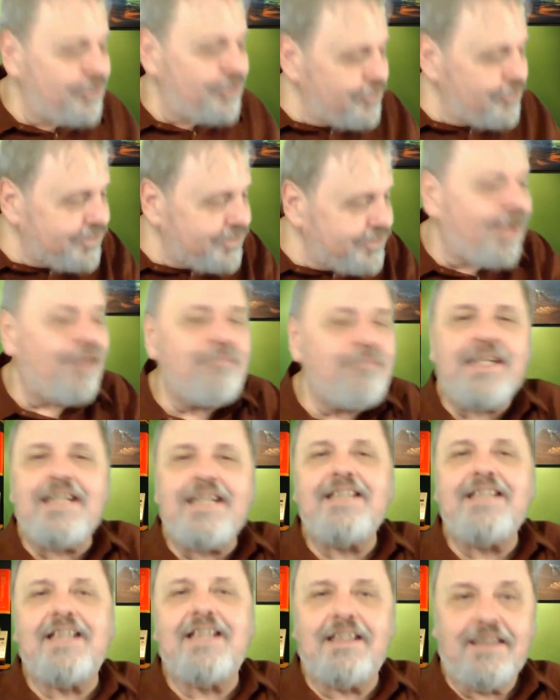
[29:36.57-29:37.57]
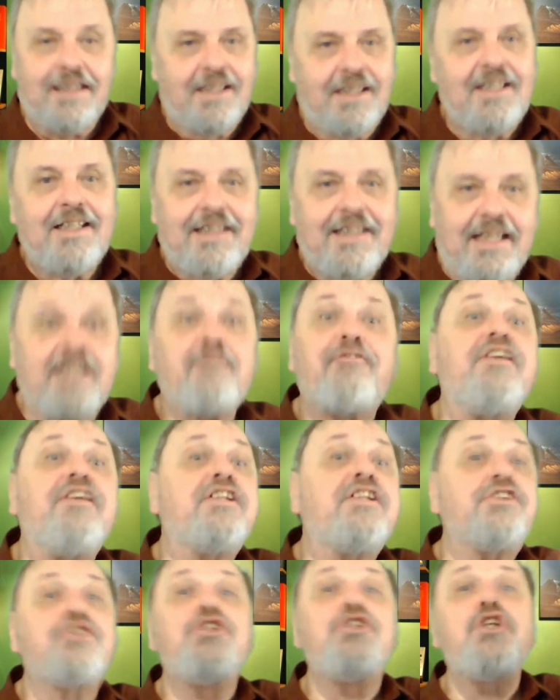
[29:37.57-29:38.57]
you tell me that it
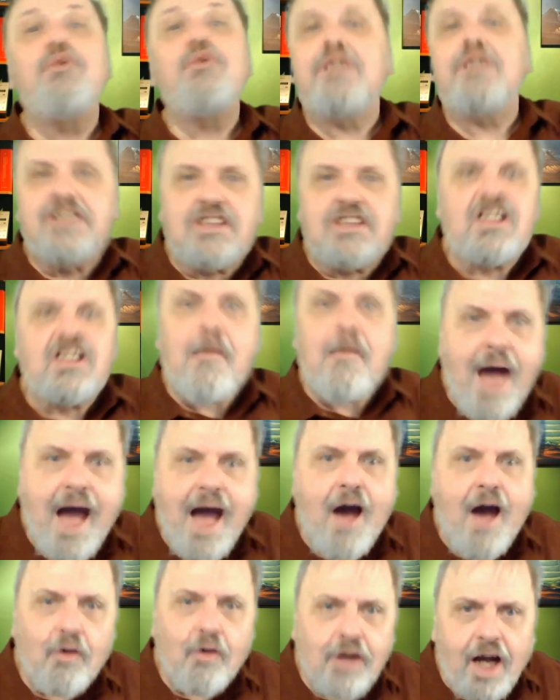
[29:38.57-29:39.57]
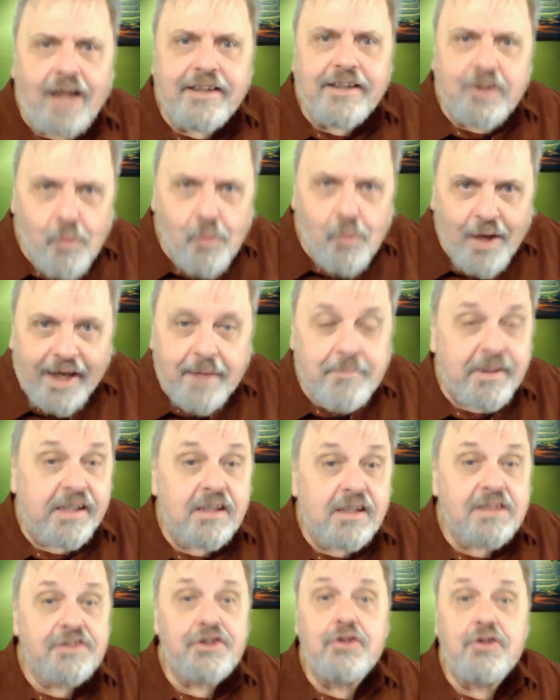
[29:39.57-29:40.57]
fits you in somehow kind of way
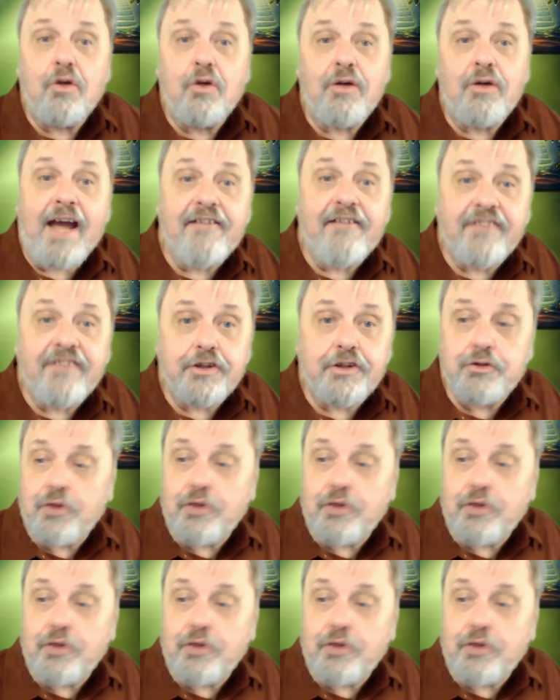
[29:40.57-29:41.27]
because you don't have it.